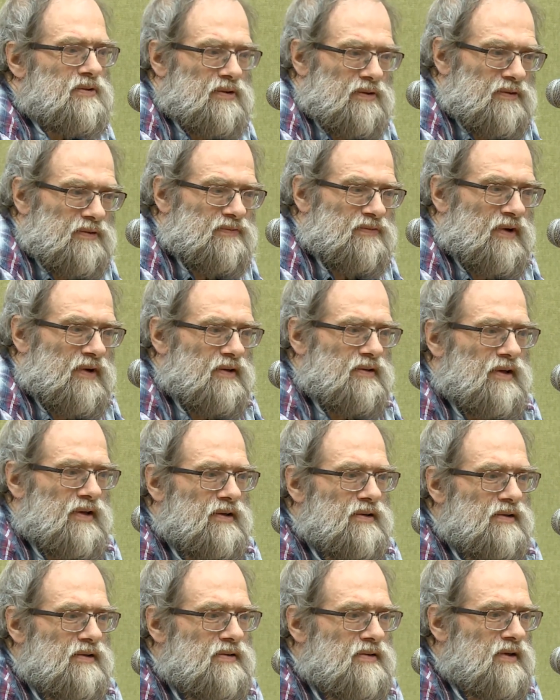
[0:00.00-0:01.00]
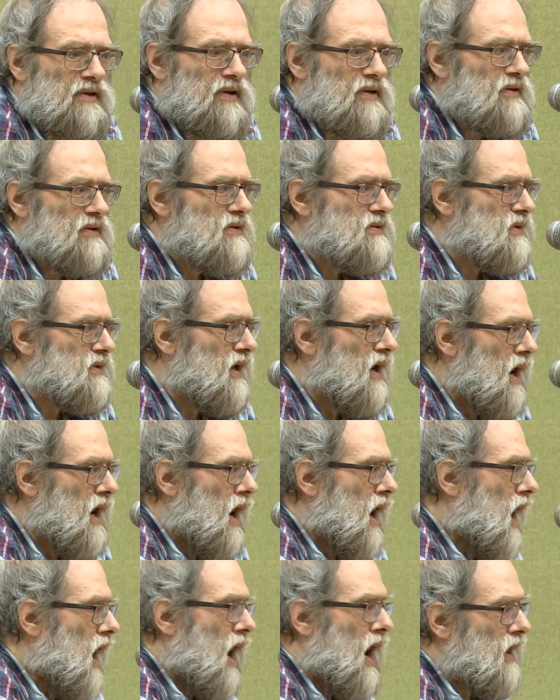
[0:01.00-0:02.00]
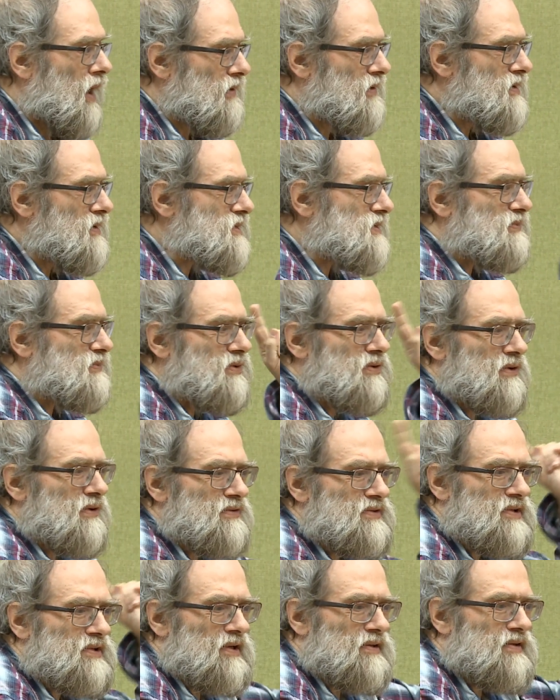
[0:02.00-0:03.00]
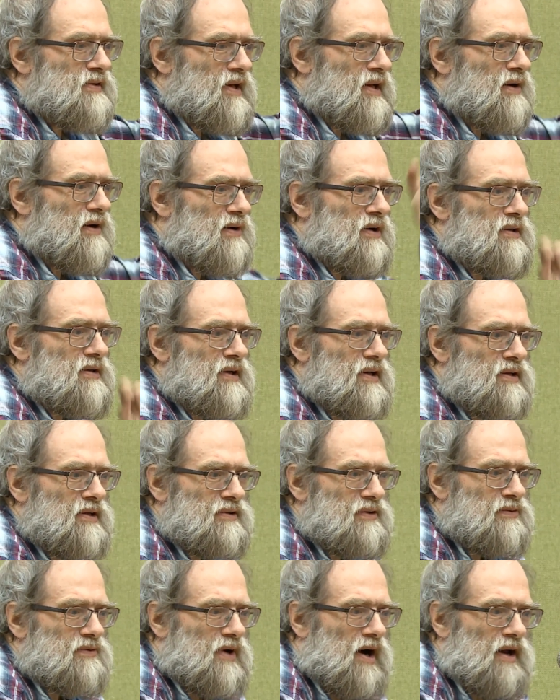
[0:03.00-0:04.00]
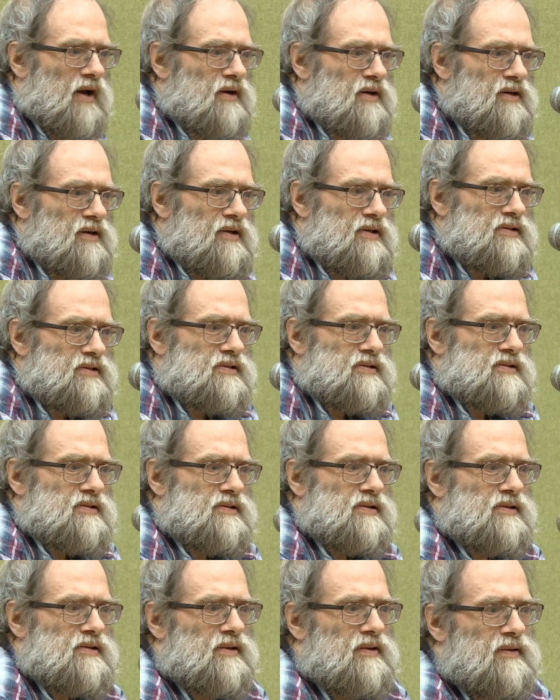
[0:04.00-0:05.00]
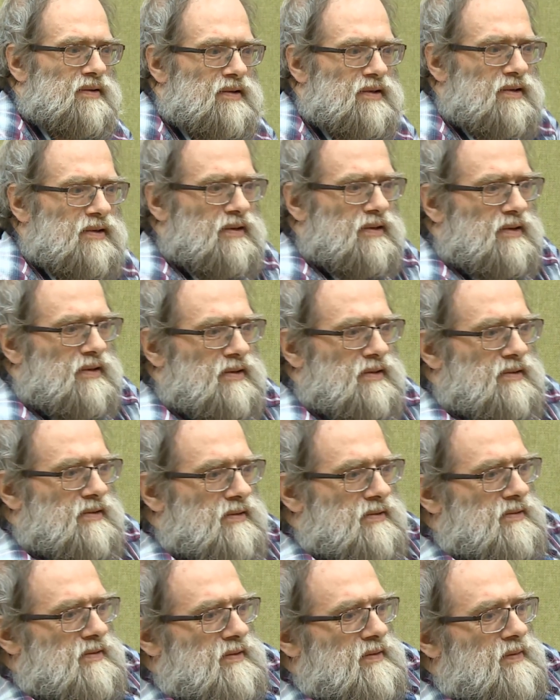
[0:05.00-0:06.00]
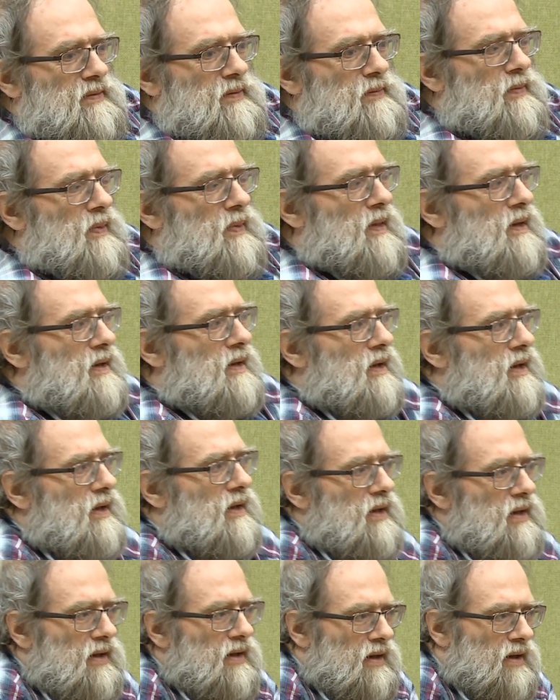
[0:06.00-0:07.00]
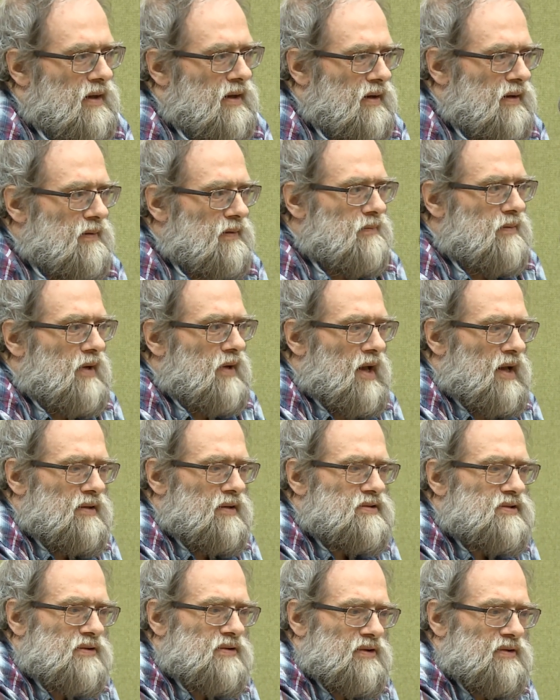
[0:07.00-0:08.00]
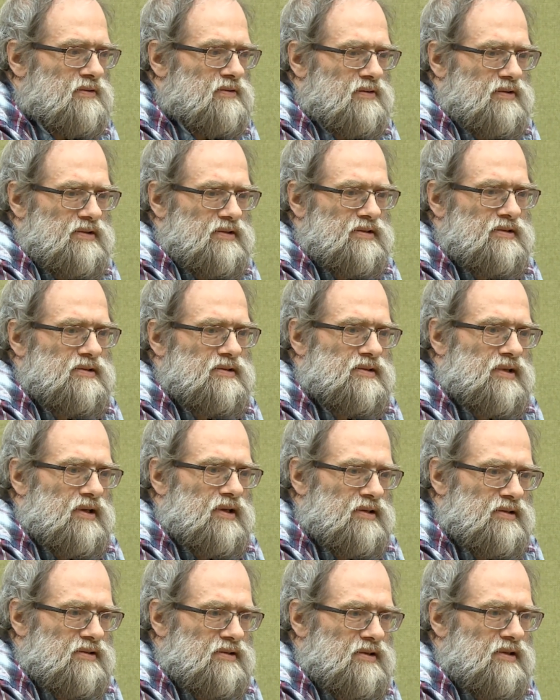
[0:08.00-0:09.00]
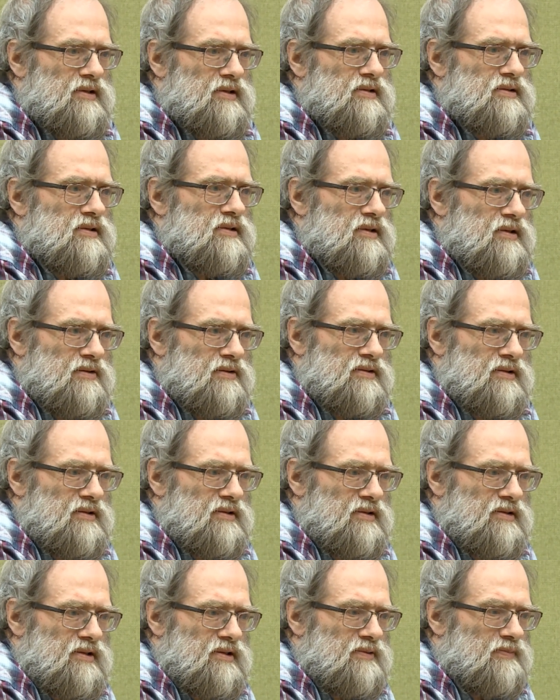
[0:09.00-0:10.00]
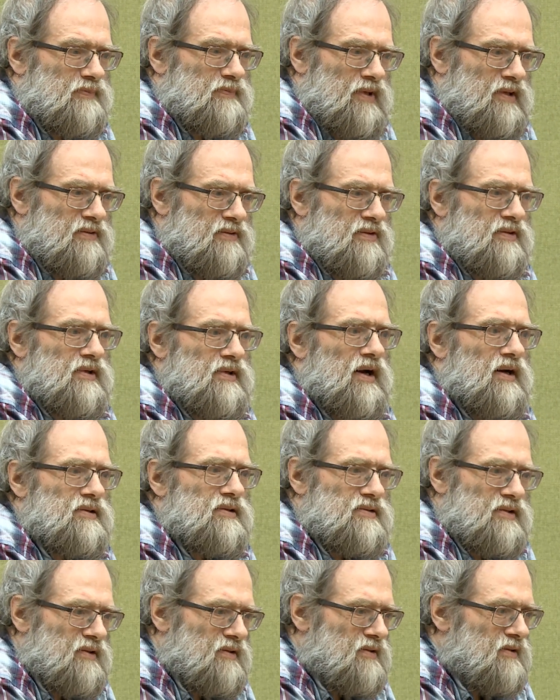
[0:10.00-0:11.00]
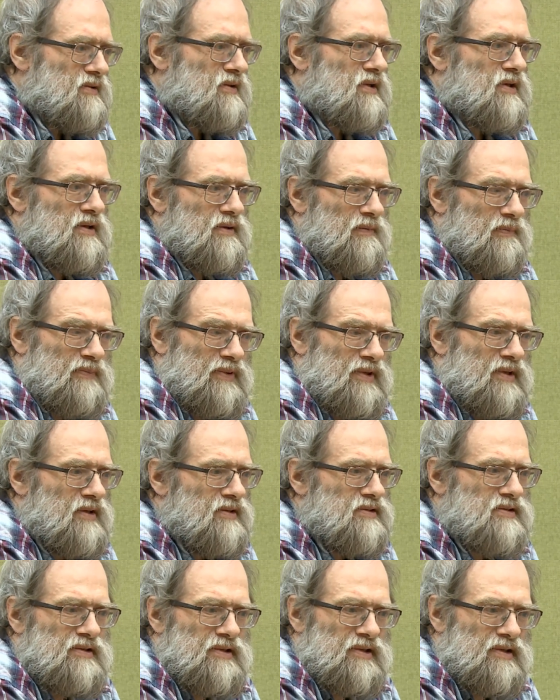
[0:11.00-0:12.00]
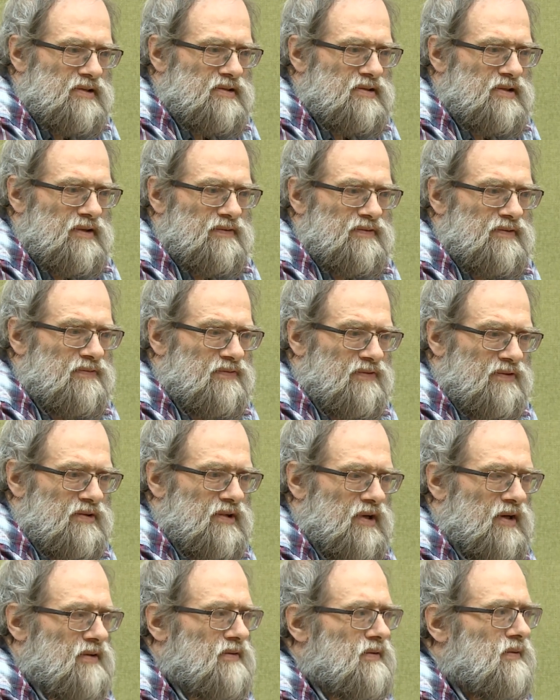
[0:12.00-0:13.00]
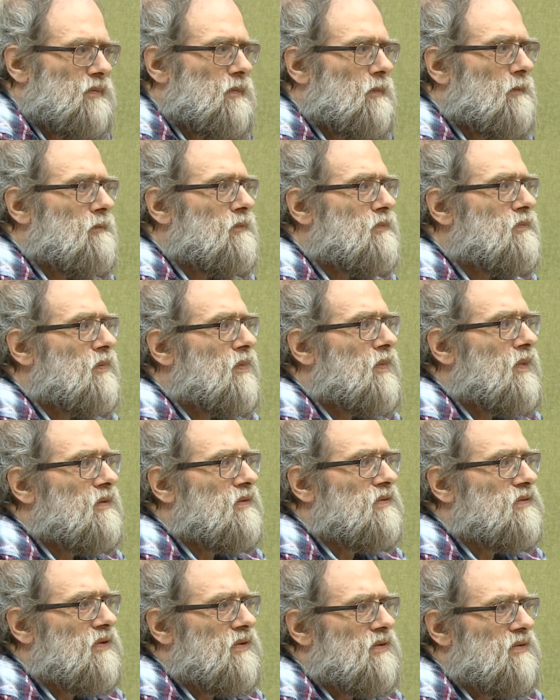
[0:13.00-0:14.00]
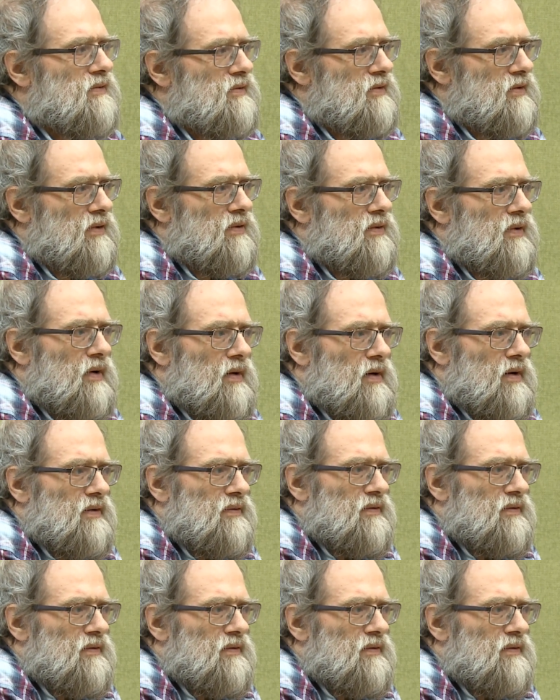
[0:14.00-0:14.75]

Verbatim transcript: they don't find anything, and they say, "Ah, this proves that they already had the wireless." You know? Um, and so this is taken seriously. You see, this is patronized. The PhD is given for that. So you know,